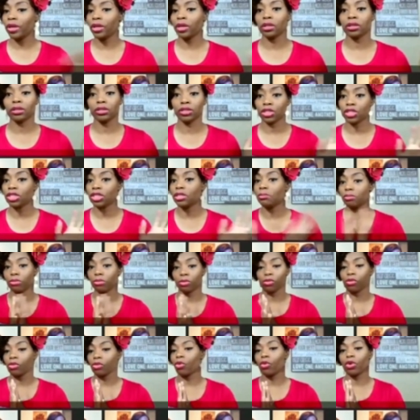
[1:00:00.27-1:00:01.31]

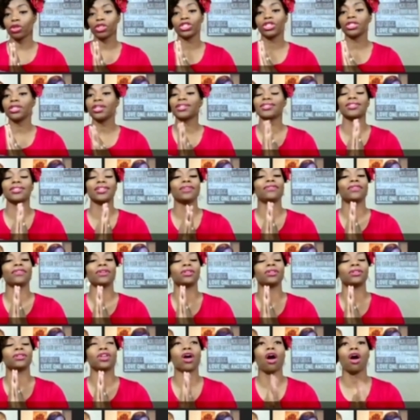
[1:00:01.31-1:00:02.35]
she doesn't even
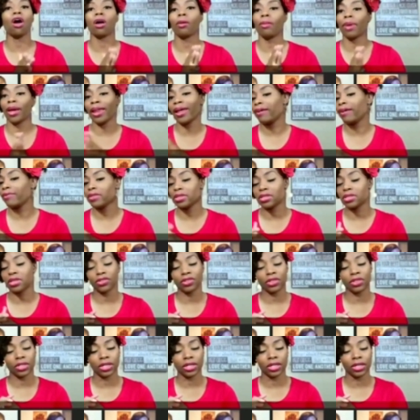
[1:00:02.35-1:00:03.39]
talk about half the stuff she
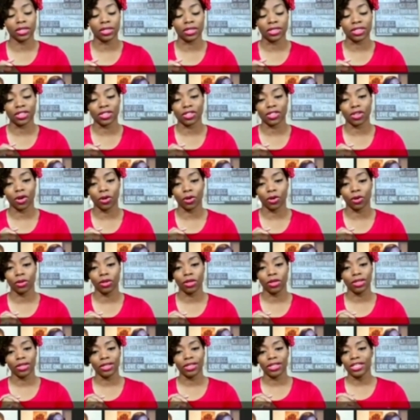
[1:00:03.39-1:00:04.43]
does. So
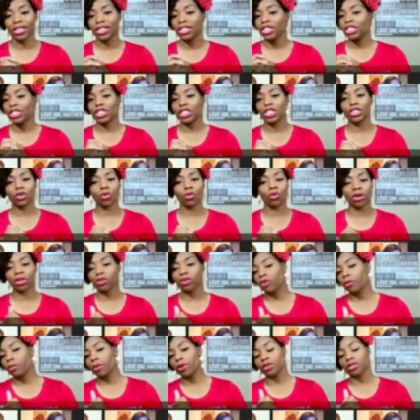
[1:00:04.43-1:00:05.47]
she's a wonderful
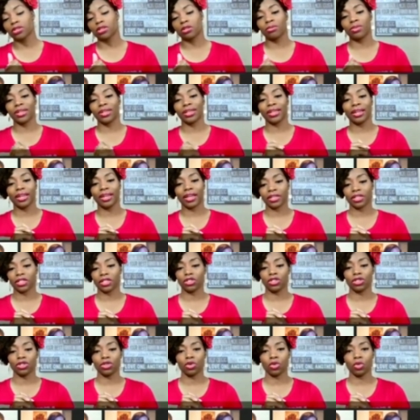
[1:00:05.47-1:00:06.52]
person to be connected
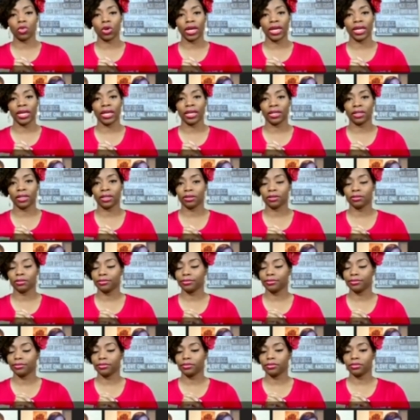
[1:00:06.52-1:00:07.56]
to, and
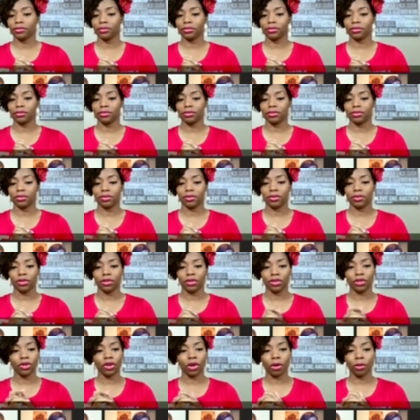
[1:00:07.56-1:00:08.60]
you
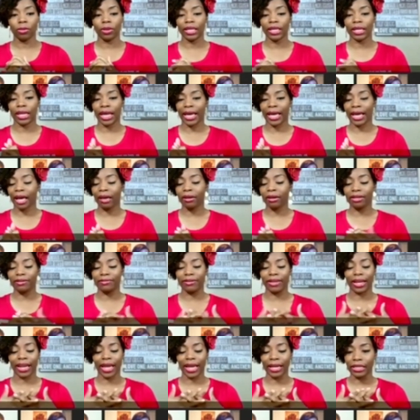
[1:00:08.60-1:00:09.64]
know me, like I don't even
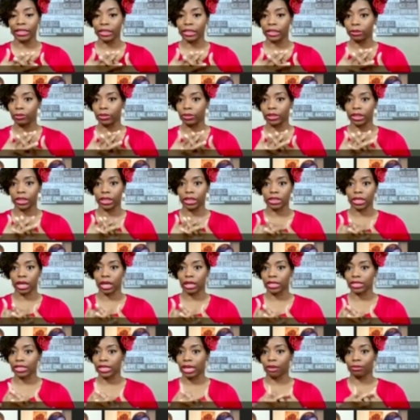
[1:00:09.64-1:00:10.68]
like dealing with kids all the
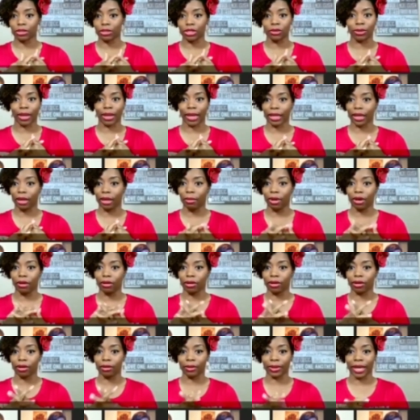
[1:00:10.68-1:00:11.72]
time. But she'd be like, "Come on,
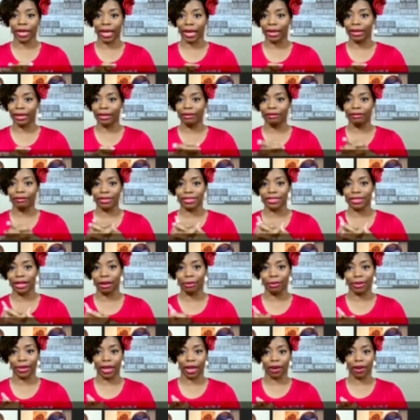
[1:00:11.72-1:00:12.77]
girl, we gotta do it." So I'd be
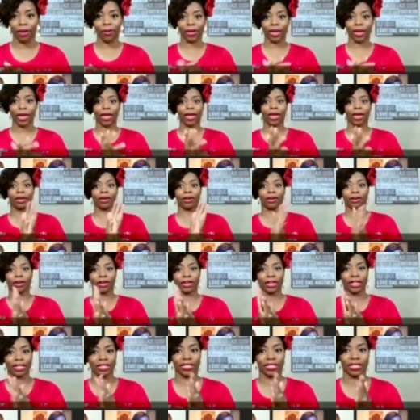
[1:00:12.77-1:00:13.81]
like, "Okay, girl,
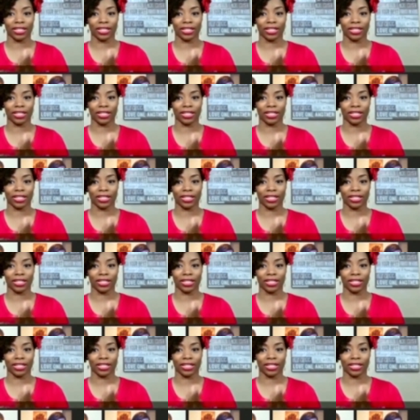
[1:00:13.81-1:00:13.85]
let's